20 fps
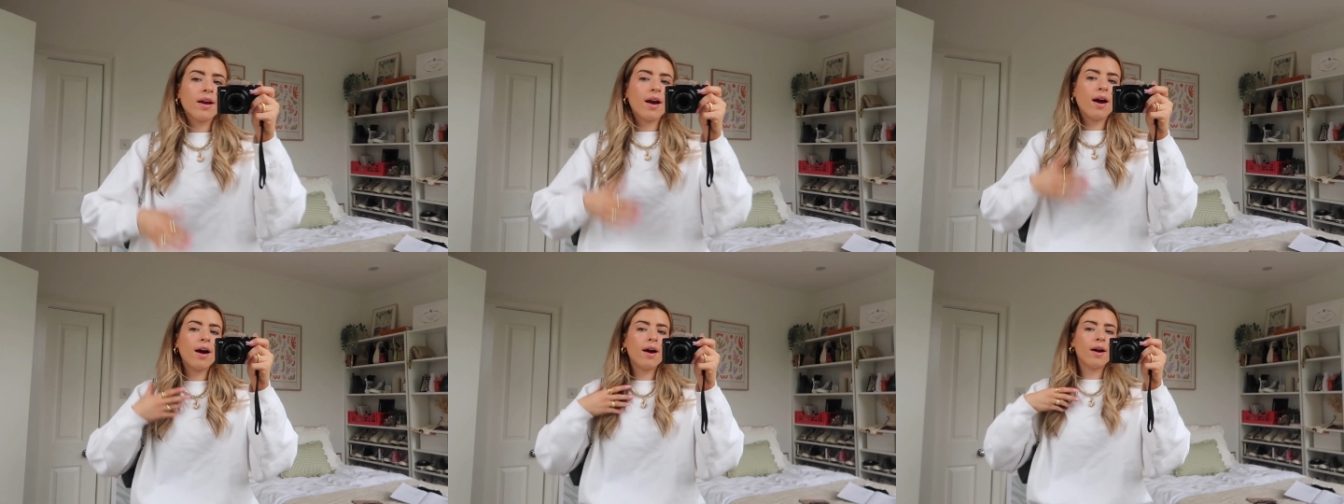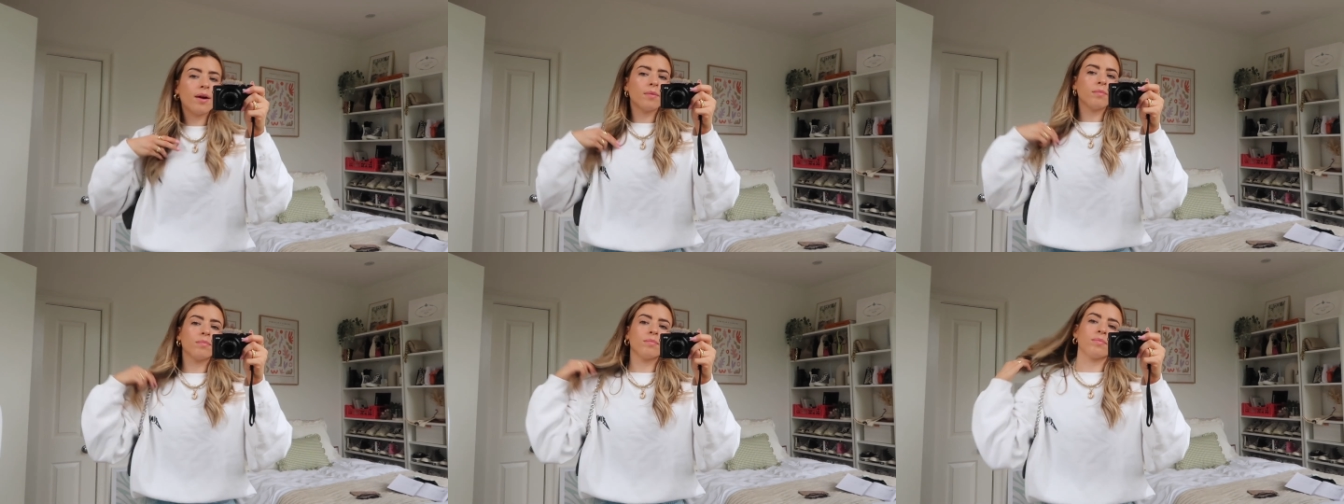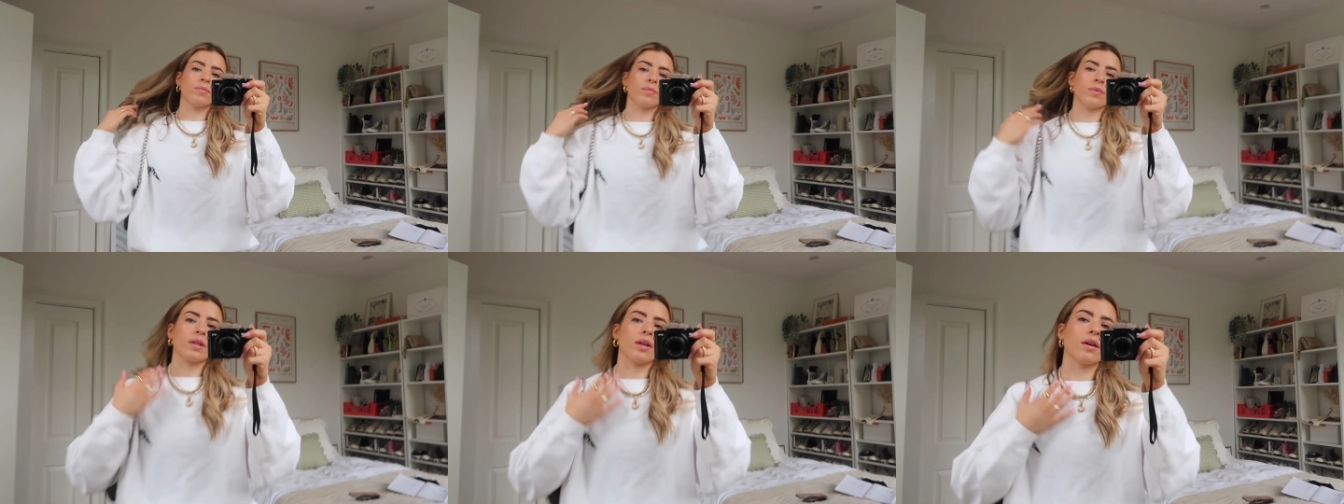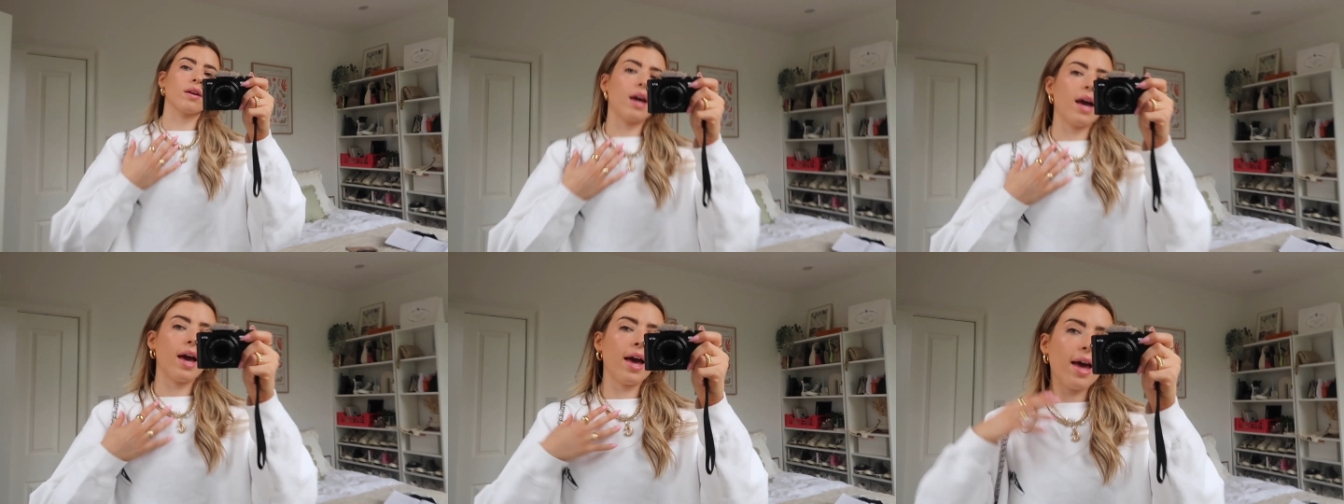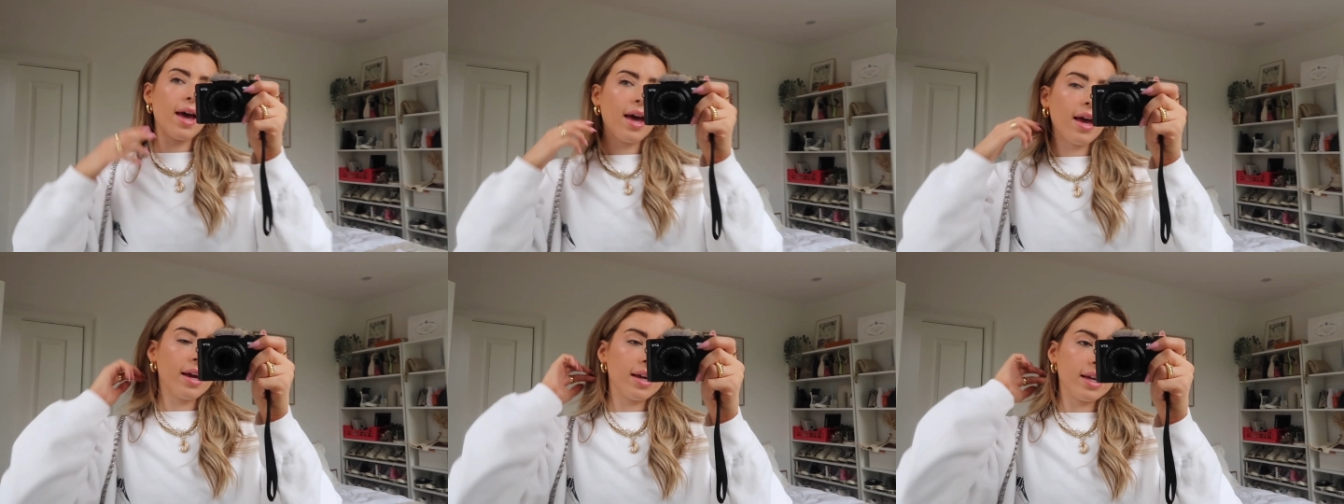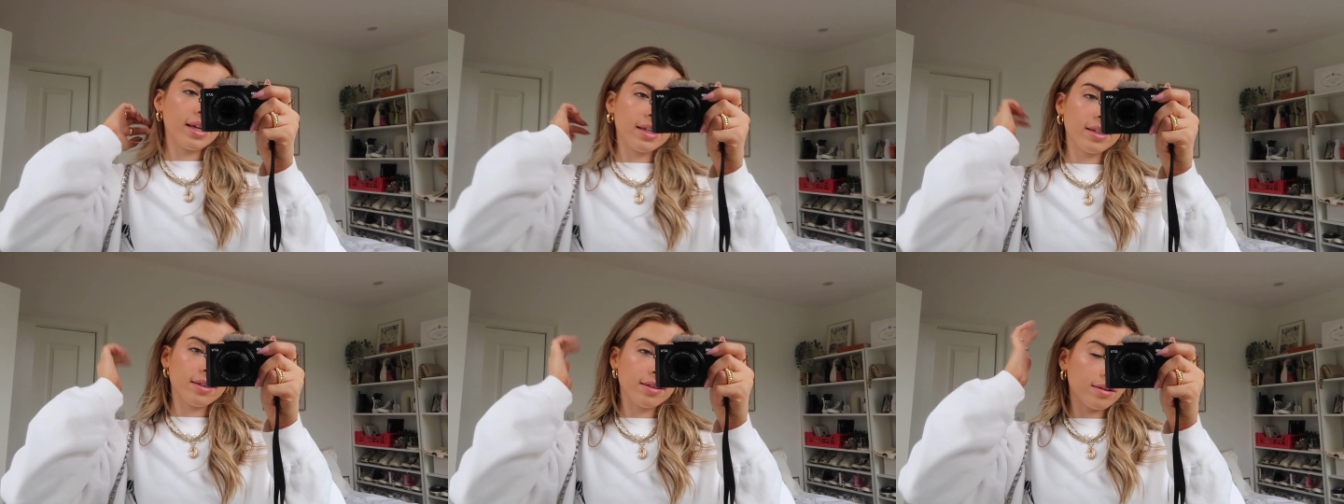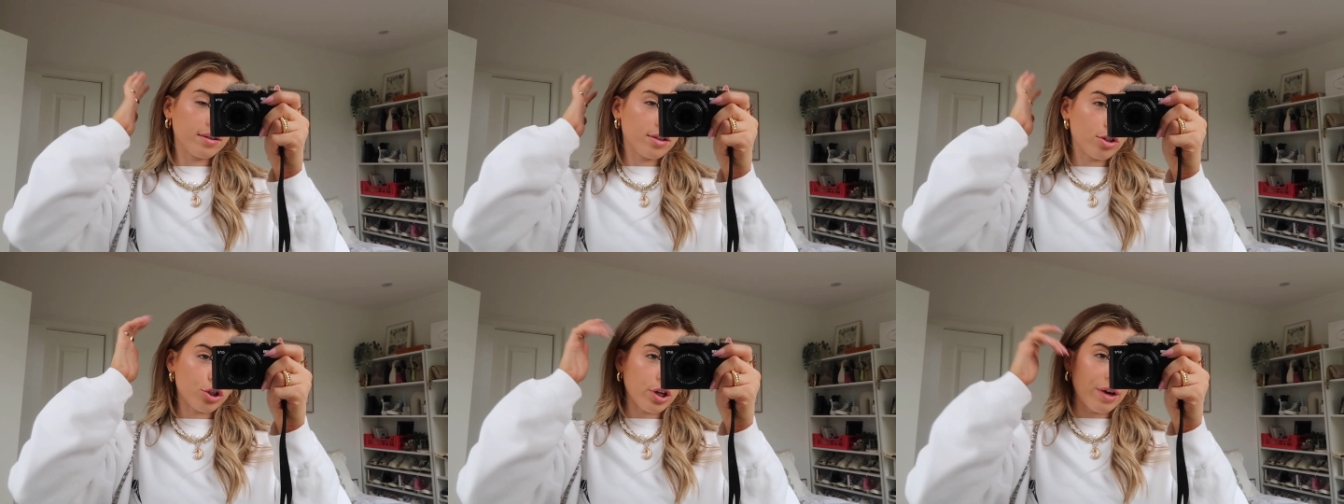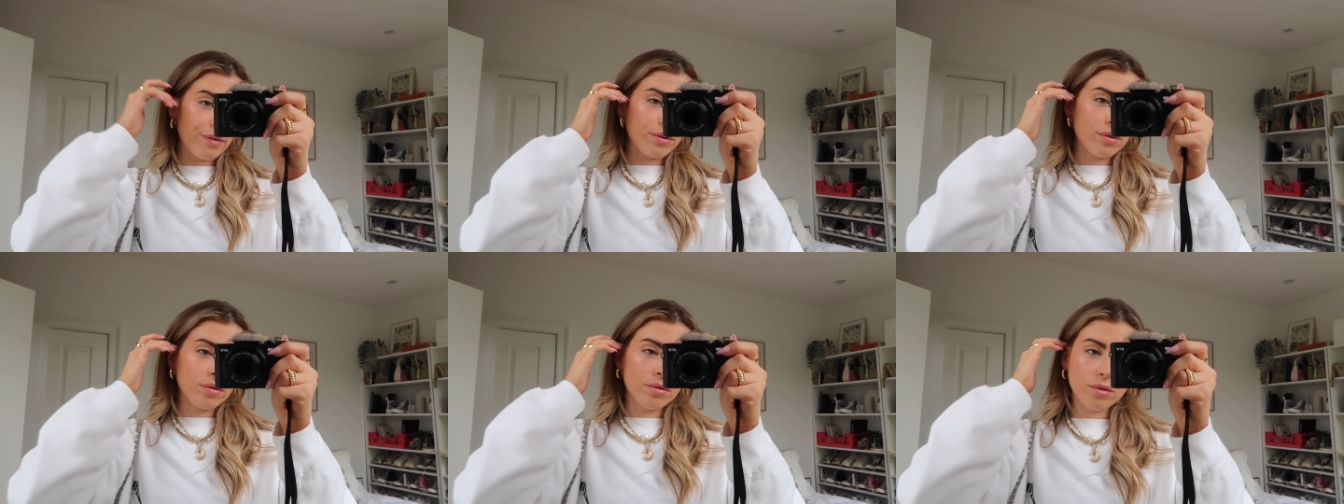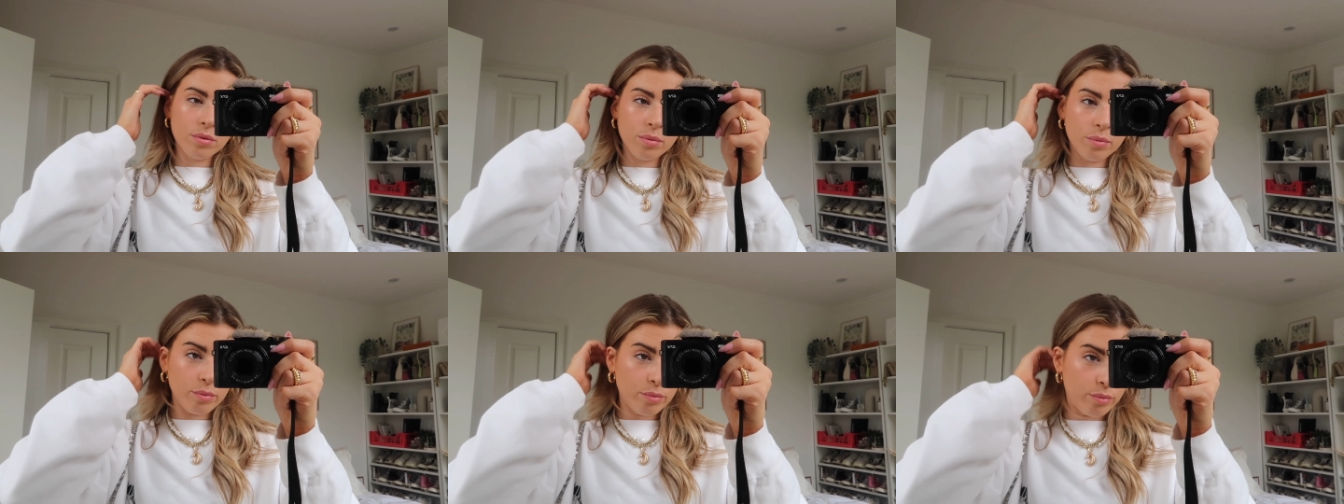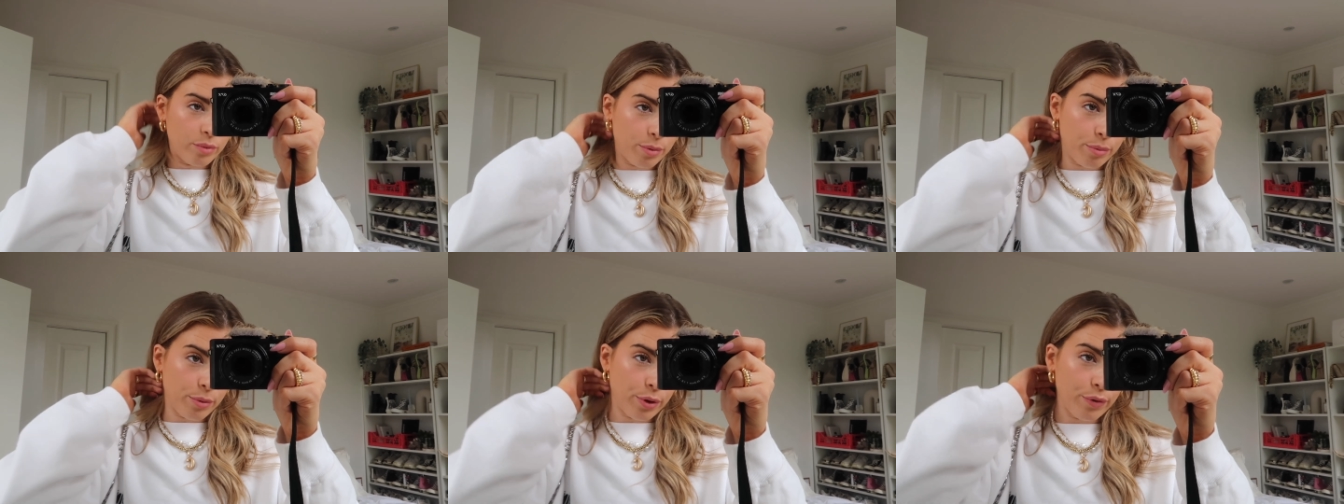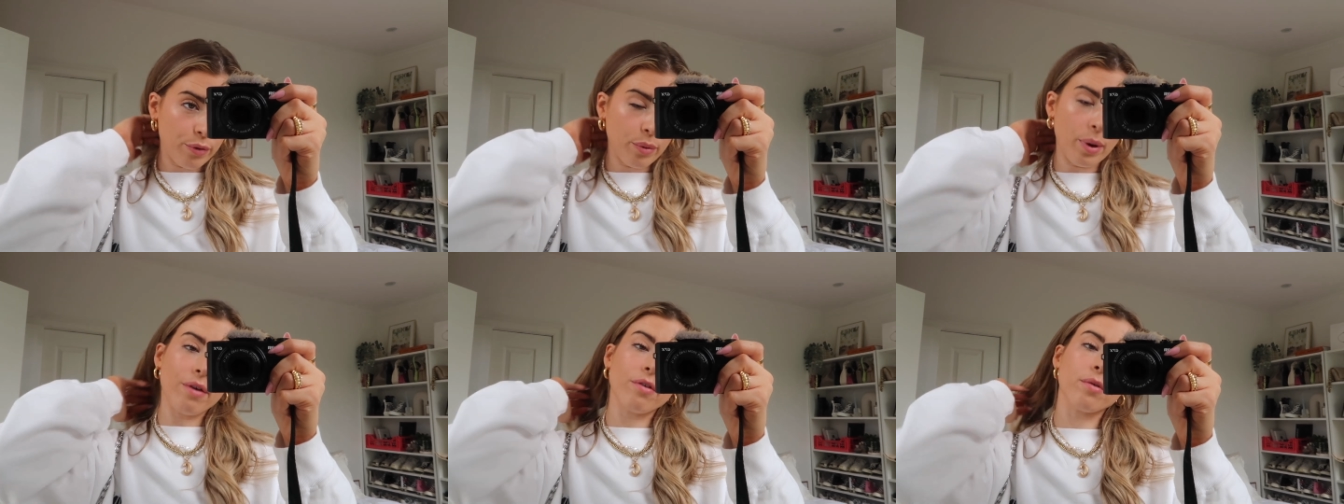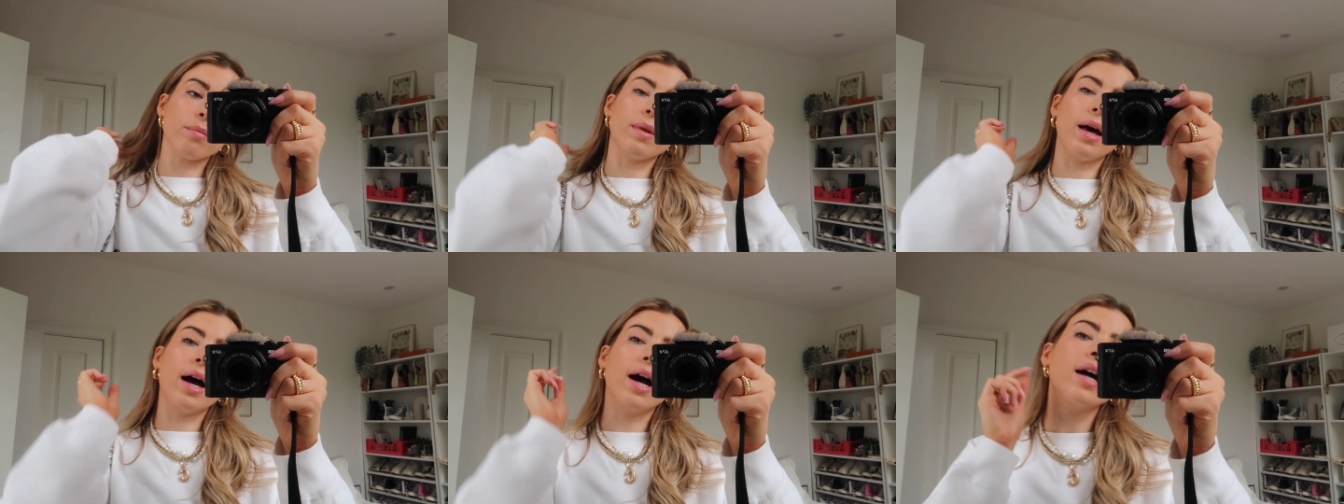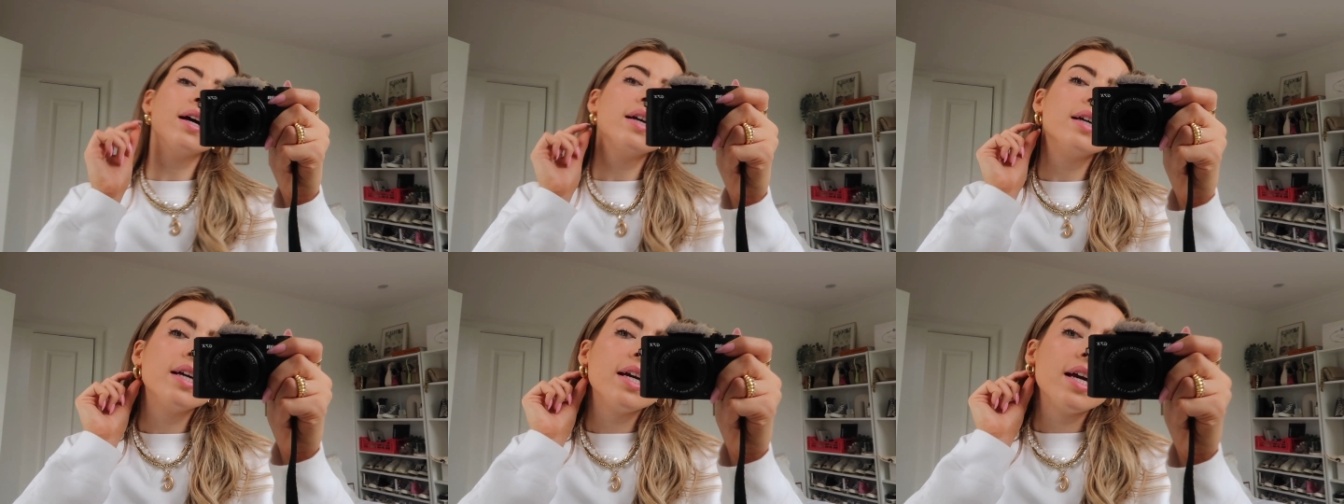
Hair is dishevelled, we'll move away from that.